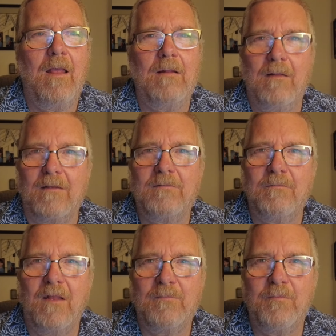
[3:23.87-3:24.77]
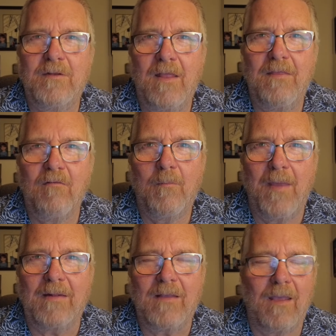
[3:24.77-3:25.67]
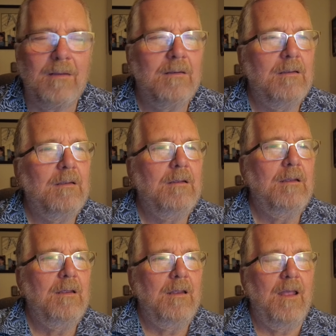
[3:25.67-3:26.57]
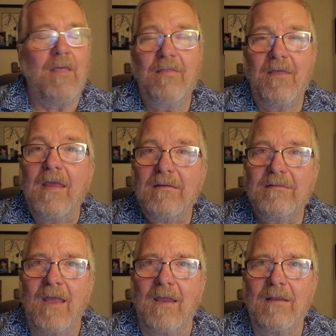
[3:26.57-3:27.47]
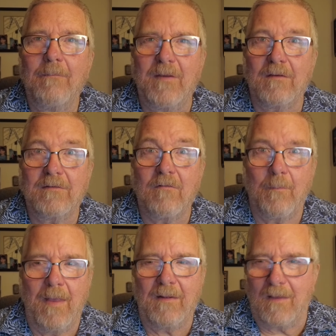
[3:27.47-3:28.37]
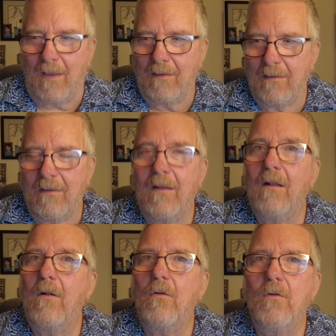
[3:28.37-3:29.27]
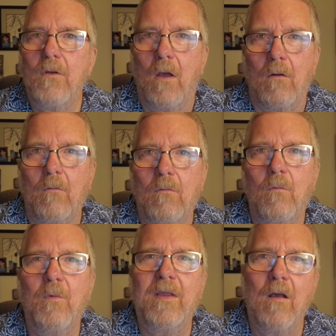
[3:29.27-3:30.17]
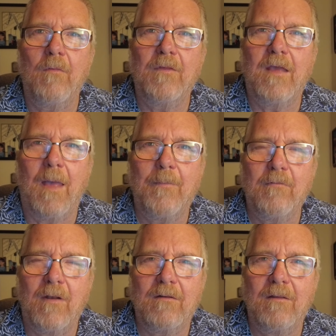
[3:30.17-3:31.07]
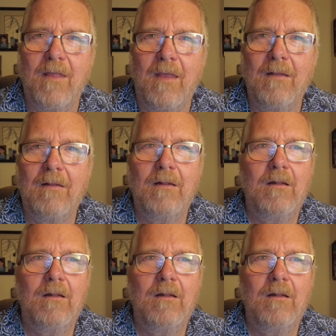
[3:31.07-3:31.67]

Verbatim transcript: Let's pretend they're a bad guy. And they say, because they're a bad guy, no, we own the copyright to that.